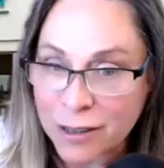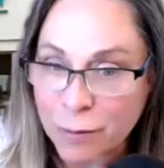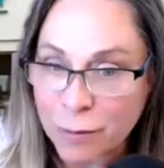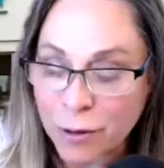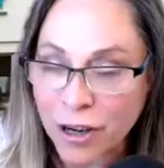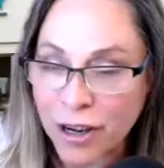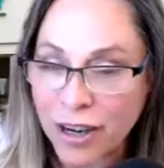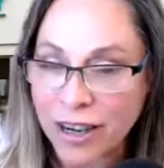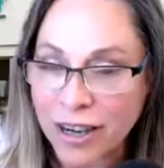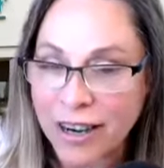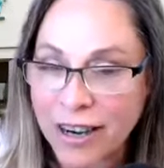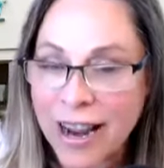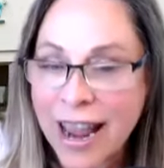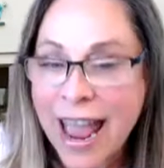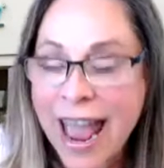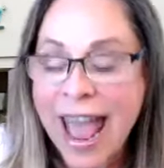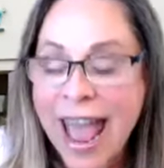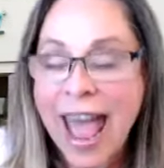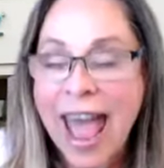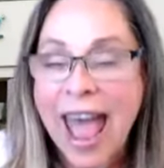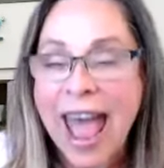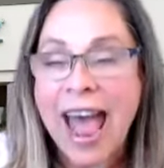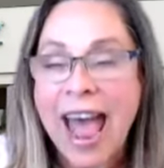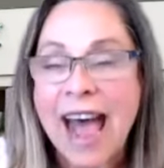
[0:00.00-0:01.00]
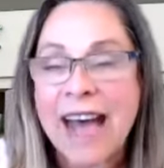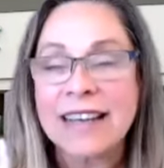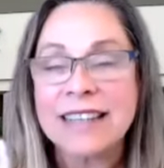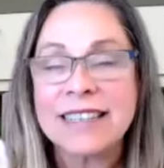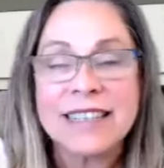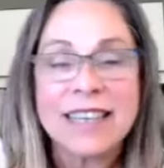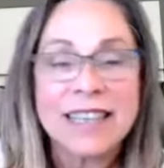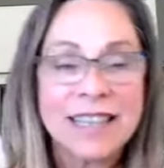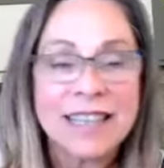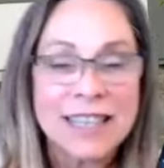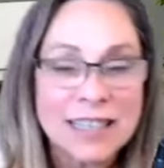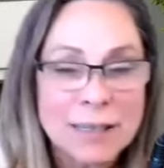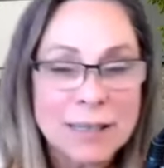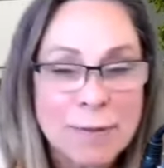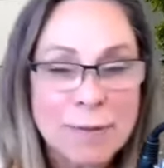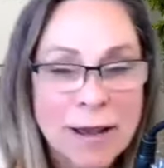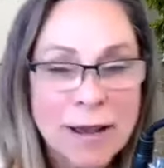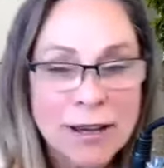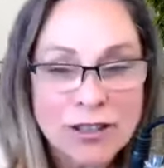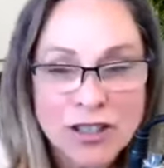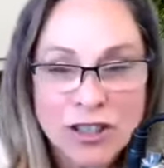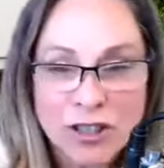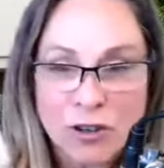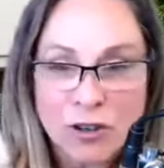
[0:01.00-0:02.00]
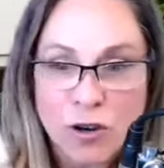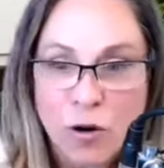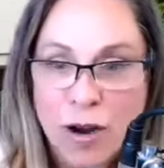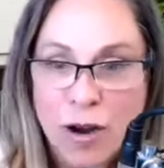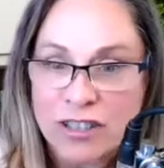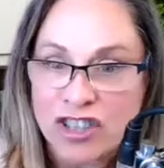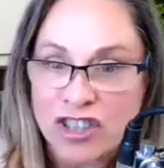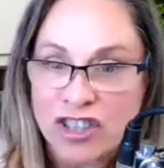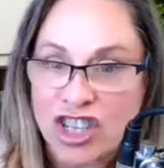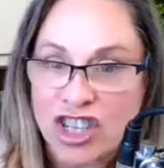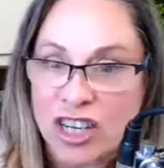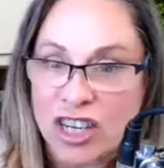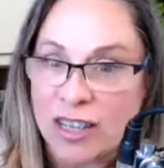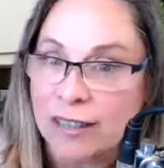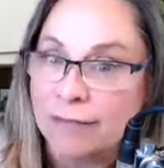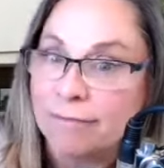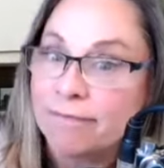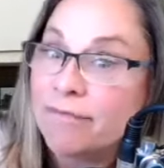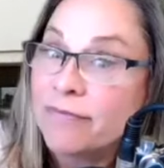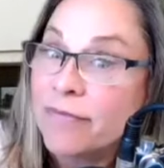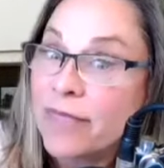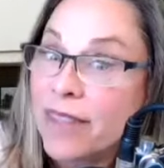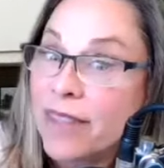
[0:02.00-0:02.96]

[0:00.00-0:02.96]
We're going to ask the special question